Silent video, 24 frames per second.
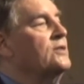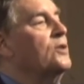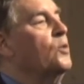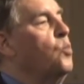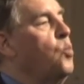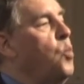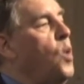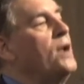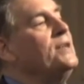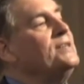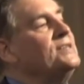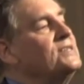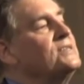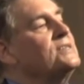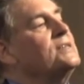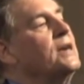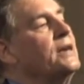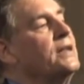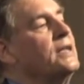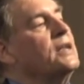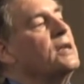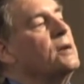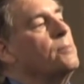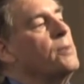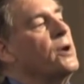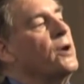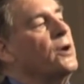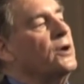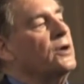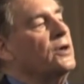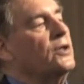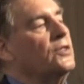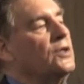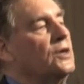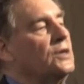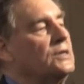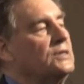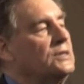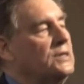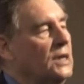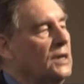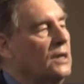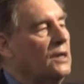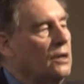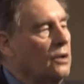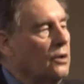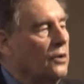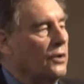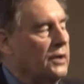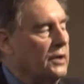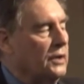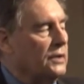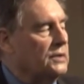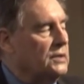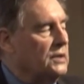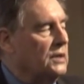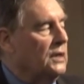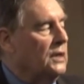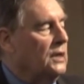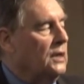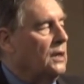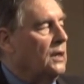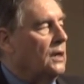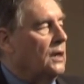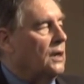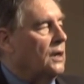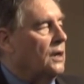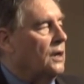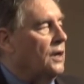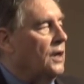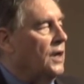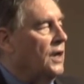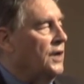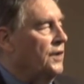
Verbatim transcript: the one study in America that did look at uh,